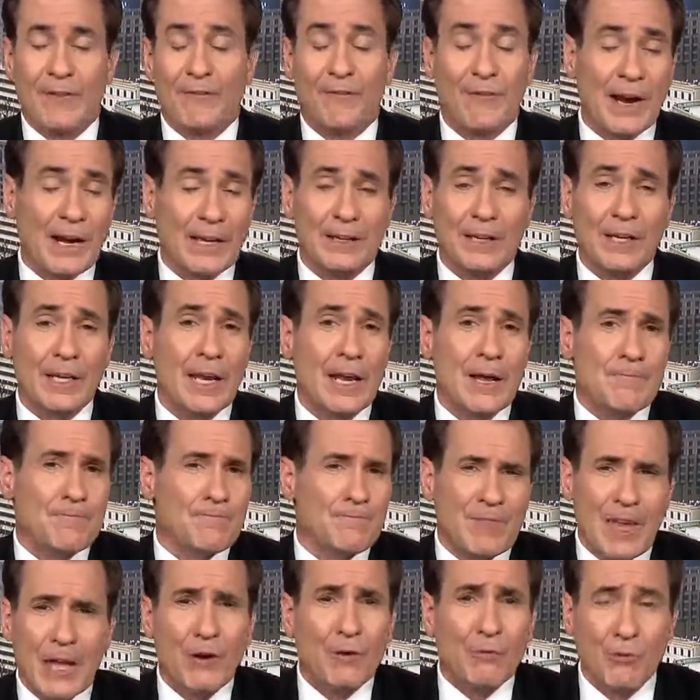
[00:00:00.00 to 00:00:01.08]
And frankly,
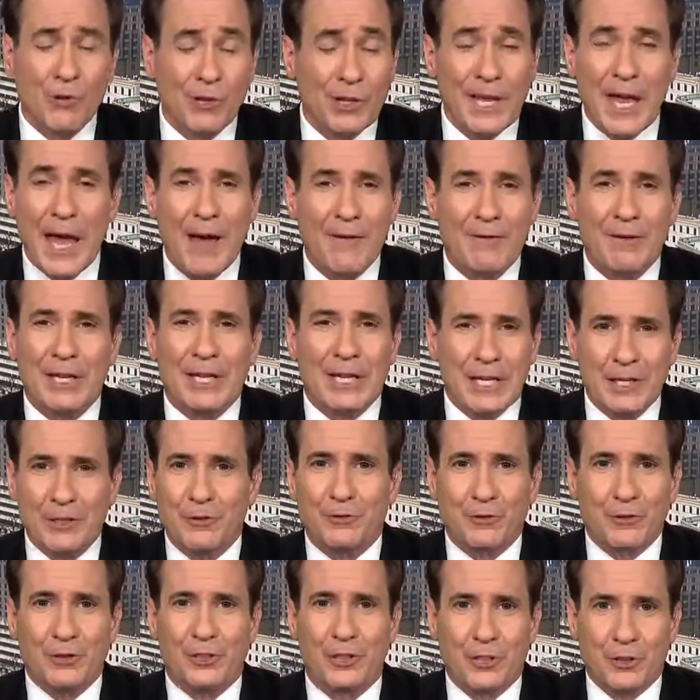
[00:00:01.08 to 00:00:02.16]
they don't really have any
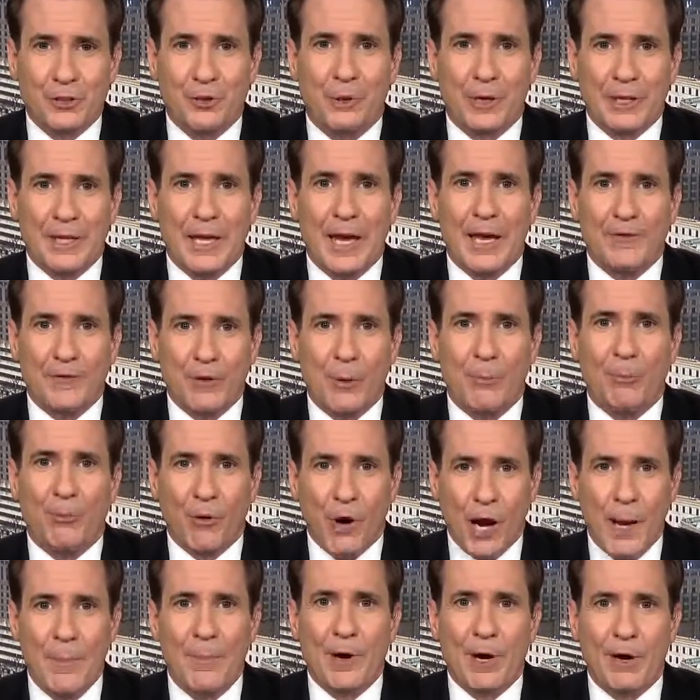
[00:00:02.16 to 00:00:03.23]
interest in doing that. Their
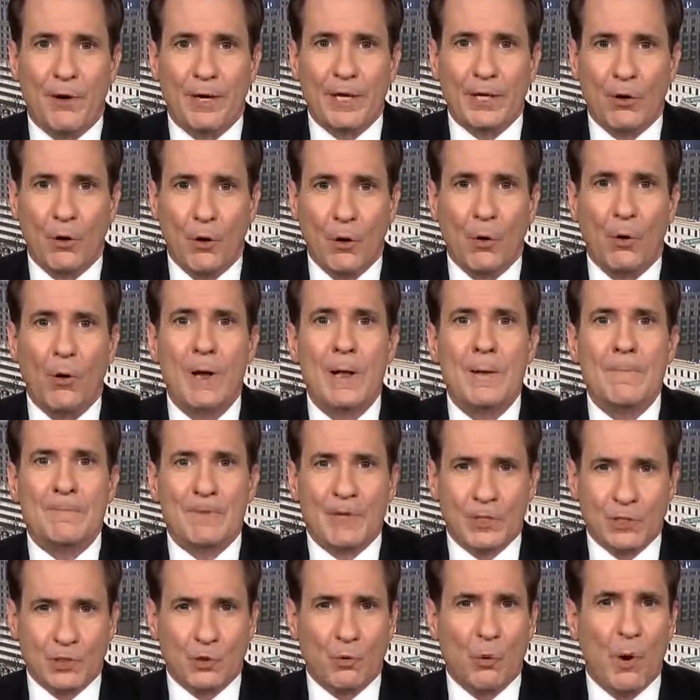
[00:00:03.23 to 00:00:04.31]
primary goal
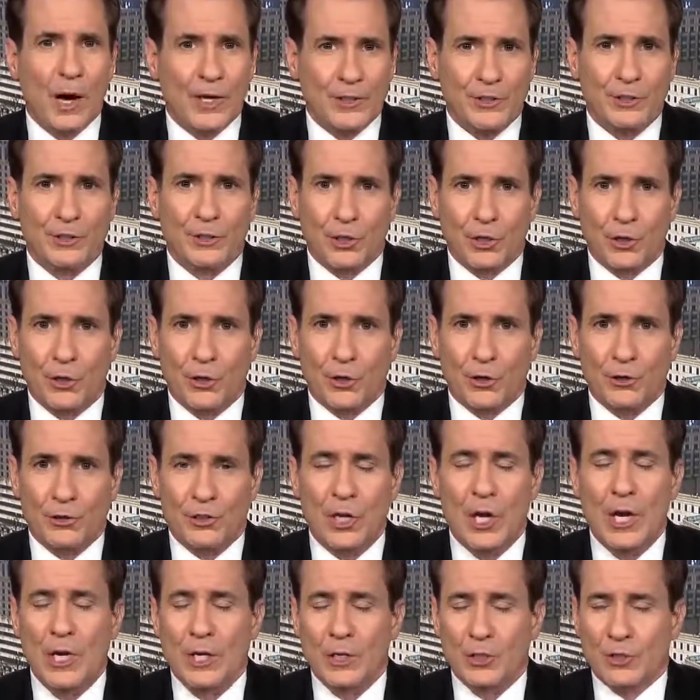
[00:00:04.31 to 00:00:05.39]
is squashing the
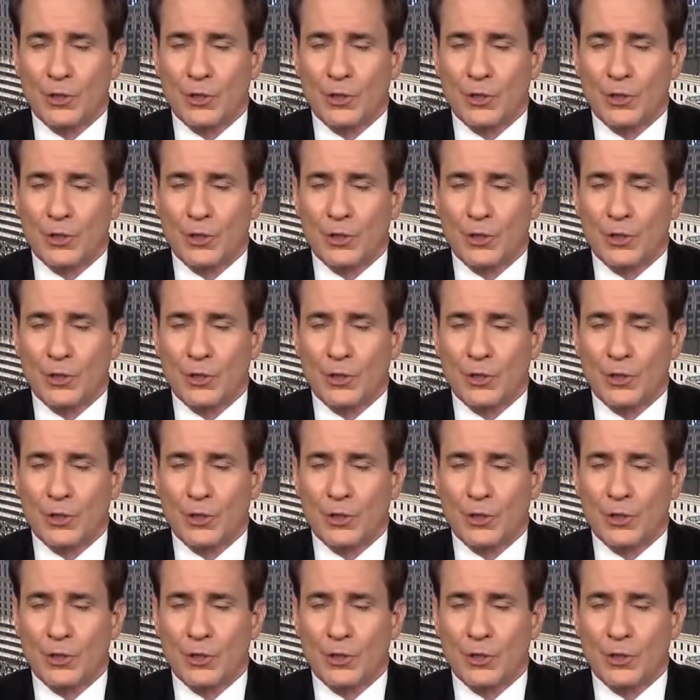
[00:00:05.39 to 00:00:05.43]
Kurds.